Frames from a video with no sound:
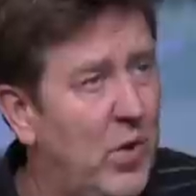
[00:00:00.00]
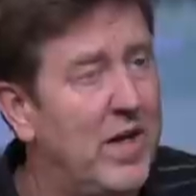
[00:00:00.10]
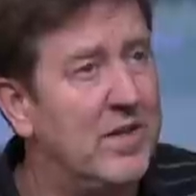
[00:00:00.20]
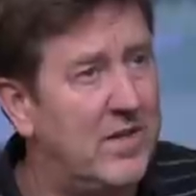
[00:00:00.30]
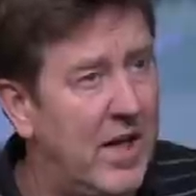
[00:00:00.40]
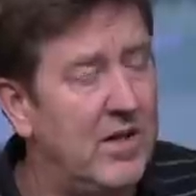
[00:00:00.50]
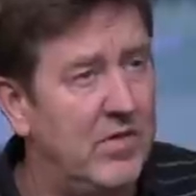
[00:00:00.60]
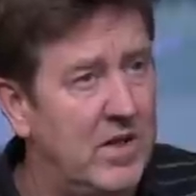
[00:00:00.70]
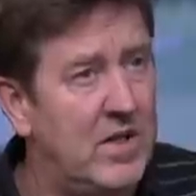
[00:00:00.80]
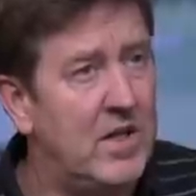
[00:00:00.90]
way to
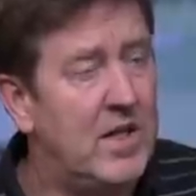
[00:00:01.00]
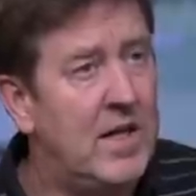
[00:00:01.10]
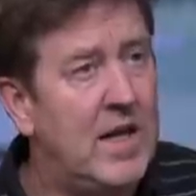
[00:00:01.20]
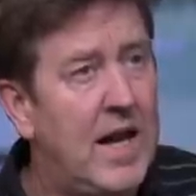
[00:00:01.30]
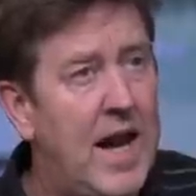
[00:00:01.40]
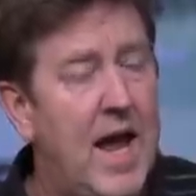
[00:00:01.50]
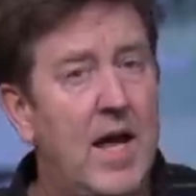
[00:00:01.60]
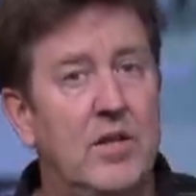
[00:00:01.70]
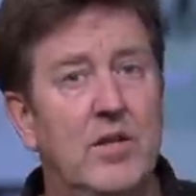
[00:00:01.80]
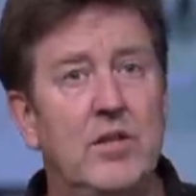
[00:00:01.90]
David,
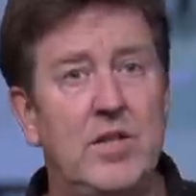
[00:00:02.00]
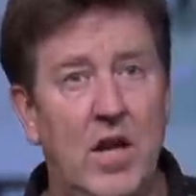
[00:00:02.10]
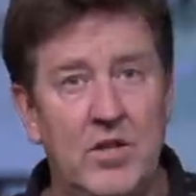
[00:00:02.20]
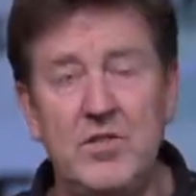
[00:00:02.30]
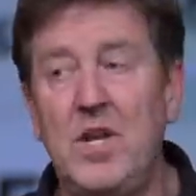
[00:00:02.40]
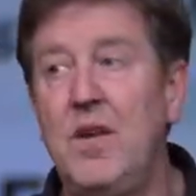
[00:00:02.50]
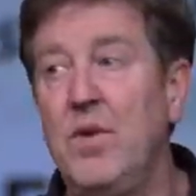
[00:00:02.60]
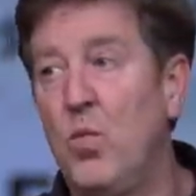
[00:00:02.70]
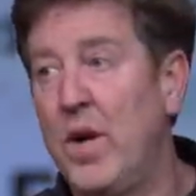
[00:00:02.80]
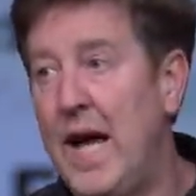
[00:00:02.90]
and tells
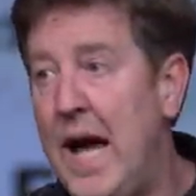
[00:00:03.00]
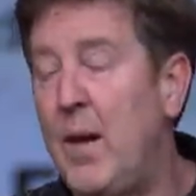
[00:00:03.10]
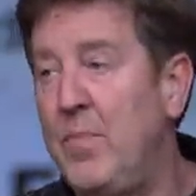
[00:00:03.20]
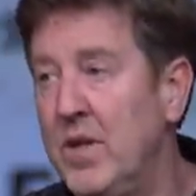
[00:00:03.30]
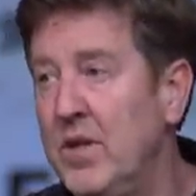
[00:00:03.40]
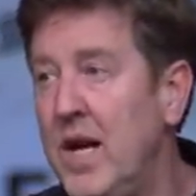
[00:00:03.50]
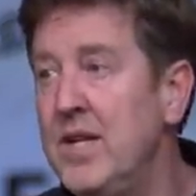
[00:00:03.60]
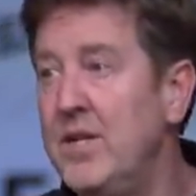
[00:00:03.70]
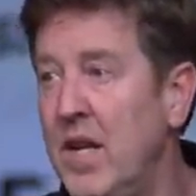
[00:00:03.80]
David what happened, and